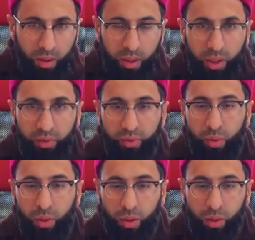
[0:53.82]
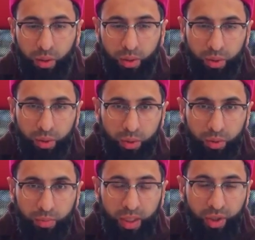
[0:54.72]
If you are going to
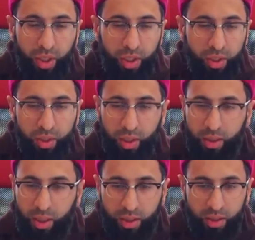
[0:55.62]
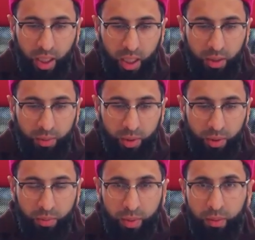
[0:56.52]
make changes, then that's entirely up to
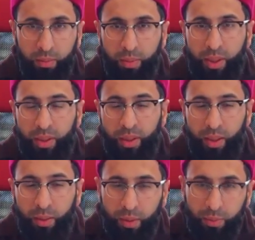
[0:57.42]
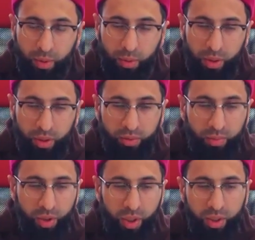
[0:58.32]
you, but please let people know that you
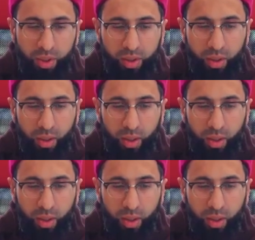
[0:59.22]
made changes.